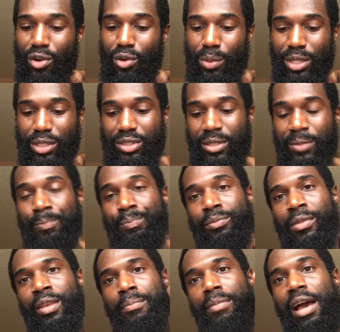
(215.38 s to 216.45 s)
Wilson
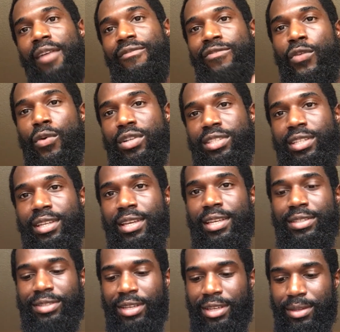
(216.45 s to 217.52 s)
by forcing
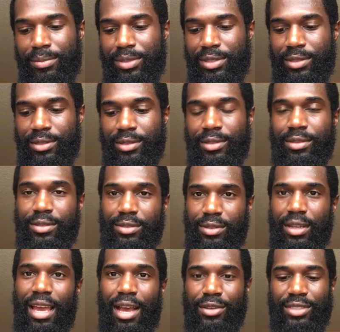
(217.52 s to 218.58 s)
his hips to
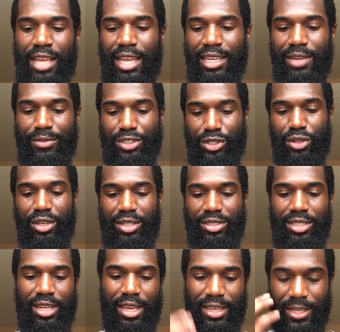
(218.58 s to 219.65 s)
the outside leverage. And you're gonna
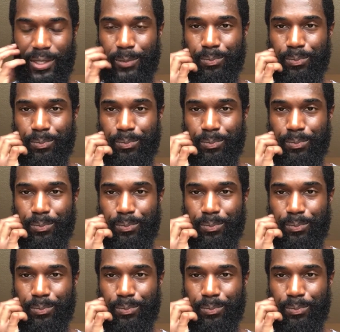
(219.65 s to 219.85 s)
see that here.